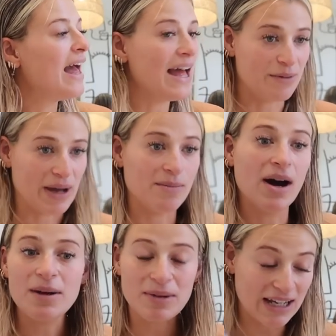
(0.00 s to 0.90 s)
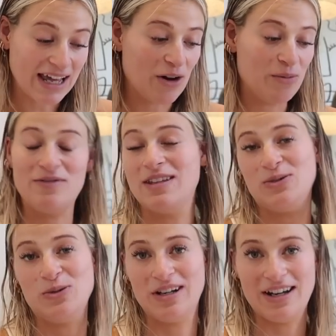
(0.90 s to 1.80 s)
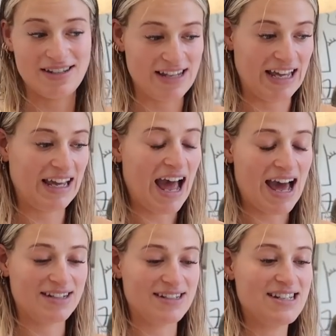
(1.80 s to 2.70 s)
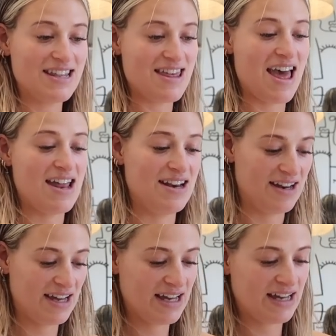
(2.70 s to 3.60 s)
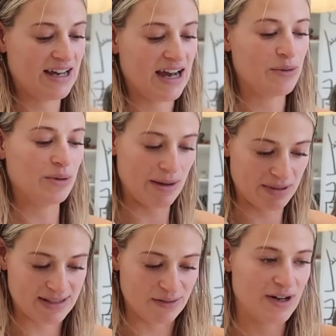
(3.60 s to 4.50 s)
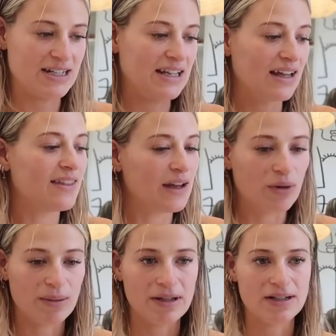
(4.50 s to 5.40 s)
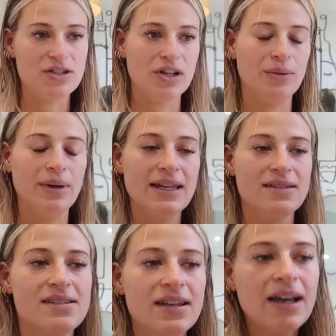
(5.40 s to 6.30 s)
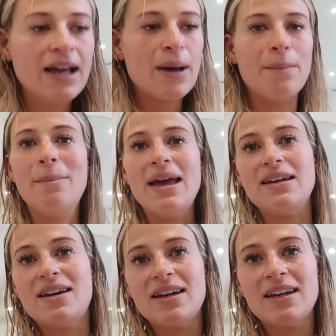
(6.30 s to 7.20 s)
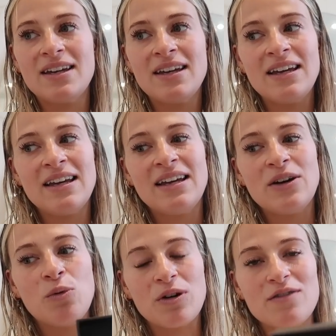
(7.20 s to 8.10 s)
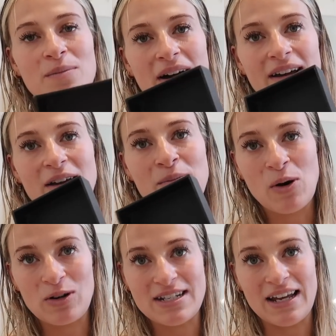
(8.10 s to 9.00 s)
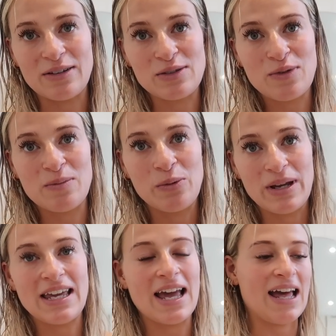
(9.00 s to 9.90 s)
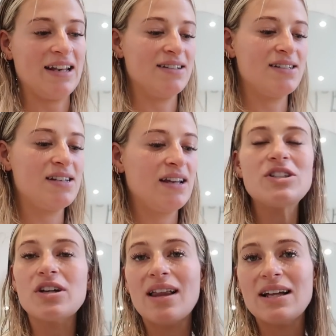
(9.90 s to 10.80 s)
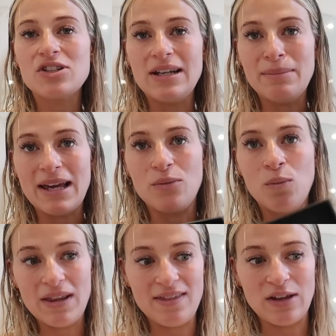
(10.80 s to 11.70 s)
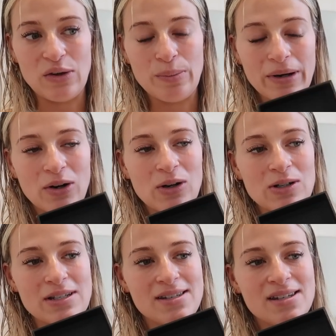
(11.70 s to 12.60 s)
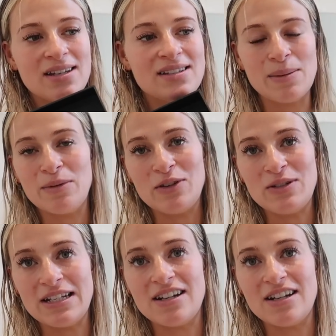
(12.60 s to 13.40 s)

Anyway, I'm gonna get on with this organising, and then I will get myself ready. And I think what I'm gonna do is make one of my mocktails from the weekend, which I'll actually make with you because some of you did